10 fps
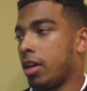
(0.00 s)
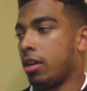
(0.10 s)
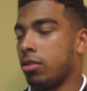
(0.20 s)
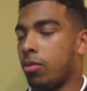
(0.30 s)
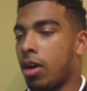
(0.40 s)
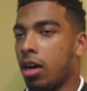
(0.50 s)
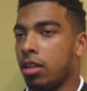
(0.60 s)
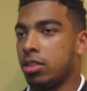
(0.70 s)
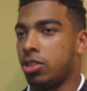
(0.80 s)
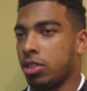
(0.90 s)
in a
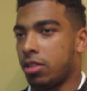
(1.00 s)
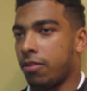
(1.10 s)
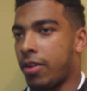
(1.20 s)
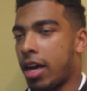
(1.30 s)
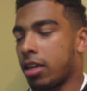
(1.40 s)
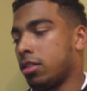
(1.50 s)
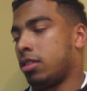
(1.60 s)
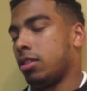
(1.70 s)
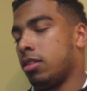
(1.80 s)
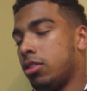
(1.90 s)
while, and just the fact
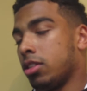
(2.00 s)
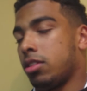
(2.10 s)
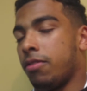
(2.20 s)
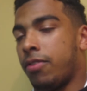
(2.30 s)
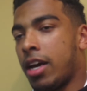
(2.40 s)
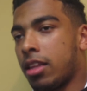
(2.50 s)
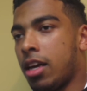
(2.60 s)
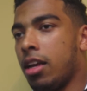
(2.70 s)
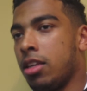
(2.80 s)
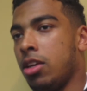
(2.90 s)
just just the fact
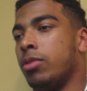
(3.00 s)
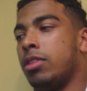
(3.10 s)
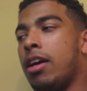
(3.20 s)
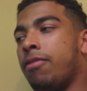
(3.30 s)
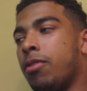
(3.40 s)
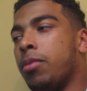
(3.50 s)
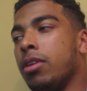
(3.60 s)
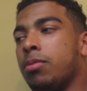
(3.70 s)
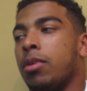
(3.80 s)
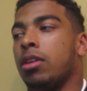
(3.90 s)
that he was that
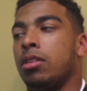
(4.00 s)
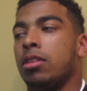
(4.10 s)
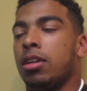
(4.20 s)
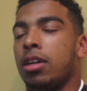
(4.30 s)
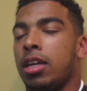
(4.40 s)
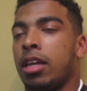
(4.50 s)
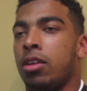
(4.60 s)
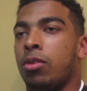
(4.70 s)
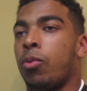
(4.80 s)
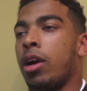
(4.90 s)
football smart and uh, he had
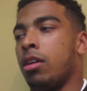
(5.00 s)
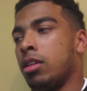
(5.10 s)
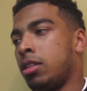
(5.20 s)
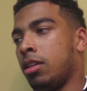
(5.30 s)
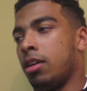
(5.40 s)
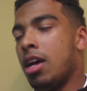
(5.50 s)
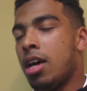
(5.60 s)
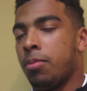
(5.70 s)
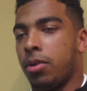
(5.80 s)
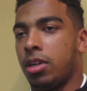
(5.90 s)
the awareness to
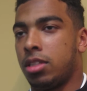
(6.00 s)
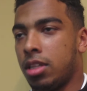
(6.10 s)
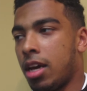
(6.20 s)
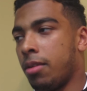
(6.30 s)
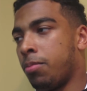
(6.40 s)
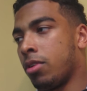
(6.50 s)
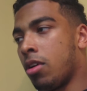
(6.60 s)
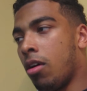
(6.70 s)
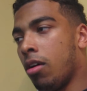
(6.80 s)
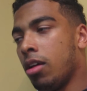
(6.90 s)
put us in that
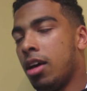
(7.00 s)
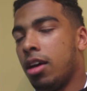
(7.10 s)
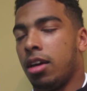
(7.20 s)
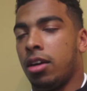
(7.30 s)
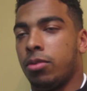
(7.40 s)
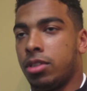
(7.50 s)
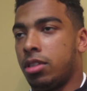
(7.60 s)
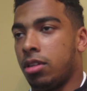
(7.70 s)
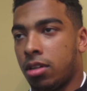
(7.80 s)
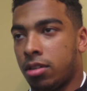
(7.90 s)
call. It
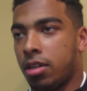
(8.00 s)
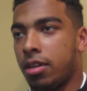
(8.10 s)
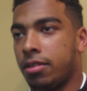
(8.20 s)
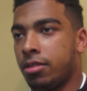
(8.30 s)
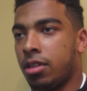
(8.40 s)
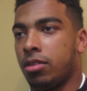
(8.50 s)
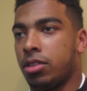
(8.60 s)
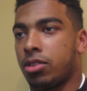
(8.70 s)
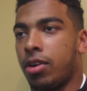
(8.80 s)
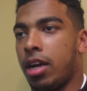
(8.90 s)
was, uh, you know,
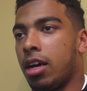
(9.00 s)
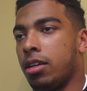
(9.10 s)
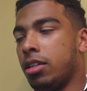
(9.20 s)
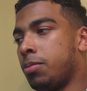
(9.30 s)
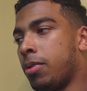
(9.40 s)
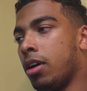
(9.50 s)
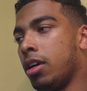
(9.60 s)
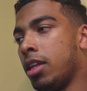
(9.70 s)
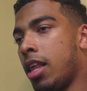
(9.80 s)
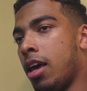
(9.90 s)
just great on his
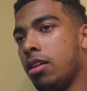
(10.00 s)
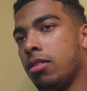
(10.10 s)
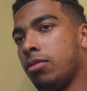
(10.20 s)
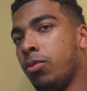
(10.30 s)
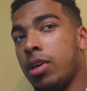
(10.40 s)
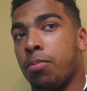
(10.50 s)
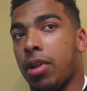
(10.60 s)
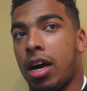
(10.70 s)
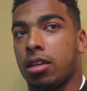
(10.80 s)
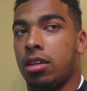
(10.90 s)
part, and then we
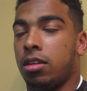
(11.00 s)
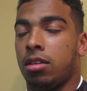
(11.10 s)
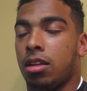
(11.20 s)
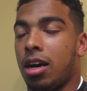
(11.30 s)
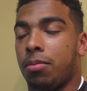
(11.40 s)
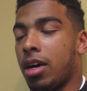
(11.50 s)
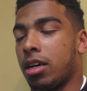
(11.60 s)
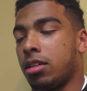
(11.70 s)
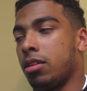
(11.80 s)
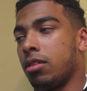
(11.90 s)
blocked it, and the line
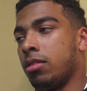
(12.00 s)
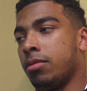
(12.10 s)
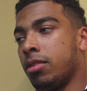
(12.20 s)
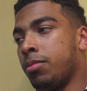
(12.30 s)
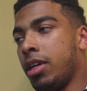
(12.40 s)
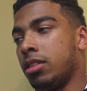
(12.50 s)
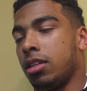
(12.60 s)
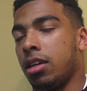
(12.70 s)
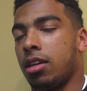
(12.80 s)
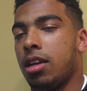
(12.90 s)
blocked it,
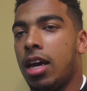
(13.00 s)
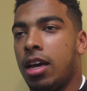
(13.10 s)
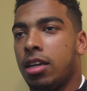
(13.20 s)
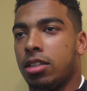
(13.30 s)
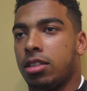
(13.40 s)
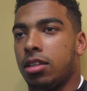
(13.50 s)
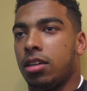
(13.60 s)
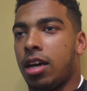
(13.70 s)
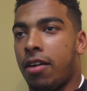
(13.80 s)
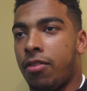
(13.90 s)
amazing. And just
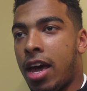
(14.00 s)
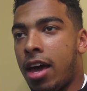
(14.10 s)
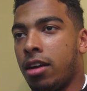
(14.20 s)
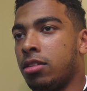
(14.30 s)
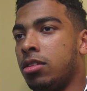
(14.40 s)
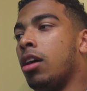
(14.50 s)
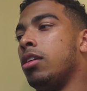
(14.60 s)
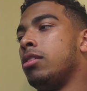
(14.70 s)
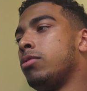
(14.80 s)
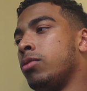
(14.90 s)
to have that
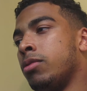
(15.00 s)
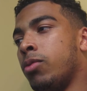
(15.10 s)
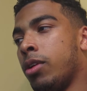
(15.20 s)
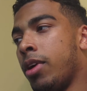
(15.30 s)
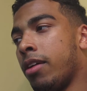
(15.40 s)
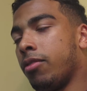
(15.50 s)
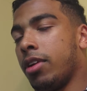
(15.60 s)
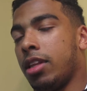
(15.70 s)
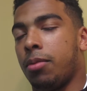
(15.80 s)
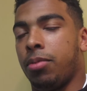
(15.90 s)
done when we haven't
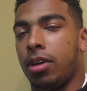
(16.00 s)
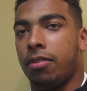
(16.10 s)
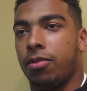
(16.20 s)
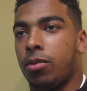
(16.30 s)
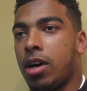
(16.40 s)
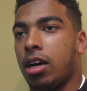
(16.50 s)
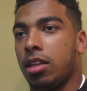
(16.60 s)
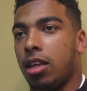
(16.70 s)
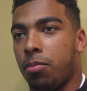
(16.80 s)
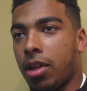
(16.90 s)
ran that play for a while,
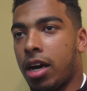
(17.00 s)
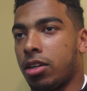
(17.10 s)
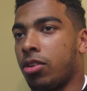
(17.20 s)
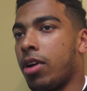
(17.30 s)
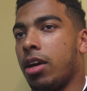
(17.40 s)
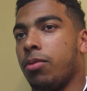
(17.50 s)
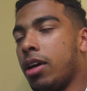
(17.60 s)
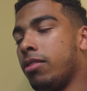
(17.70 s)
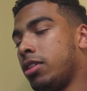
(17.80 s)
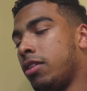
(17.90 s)
and they blocked it great, and we
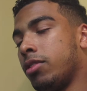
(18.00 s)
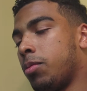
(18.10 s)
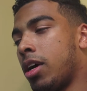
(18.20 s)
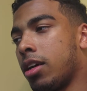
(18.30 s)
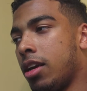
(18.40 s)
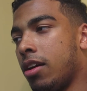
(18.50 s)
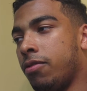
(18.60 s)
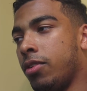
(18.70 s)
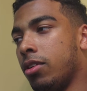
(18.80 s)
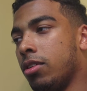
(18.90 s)
had receivers blocking
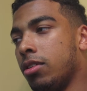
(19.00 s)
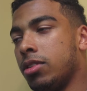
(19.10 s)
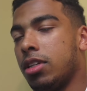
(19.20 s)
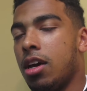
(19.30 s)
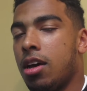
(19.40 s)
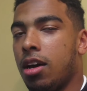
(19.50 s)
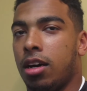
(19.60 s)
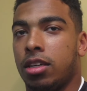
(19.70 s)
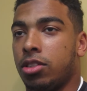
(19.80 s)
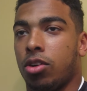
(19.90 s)
downfield, it was
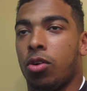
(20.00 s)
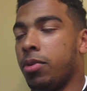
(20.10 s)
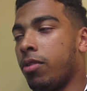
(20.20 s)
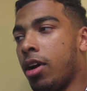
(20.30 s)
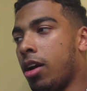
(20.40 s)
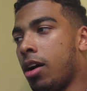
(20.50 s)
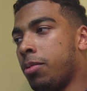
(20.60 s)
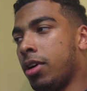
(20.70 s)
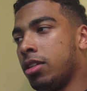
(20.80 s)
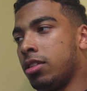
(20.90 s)
uh, it just opened right
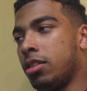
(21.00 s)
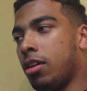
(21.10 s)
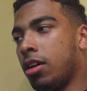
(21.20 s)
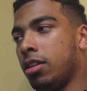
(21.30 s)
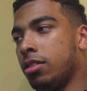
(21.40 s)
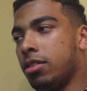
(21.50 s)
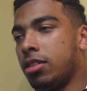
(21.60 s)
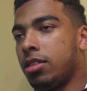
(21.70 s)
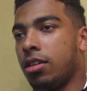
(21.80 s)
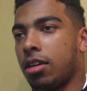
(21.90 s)
up, and I just saw it and
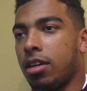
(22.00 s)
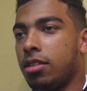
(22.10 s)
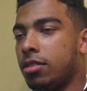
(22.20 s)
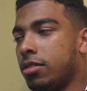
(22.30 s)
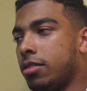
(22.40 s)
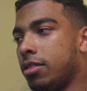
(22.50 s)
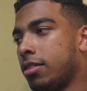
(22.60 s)
just took it. And,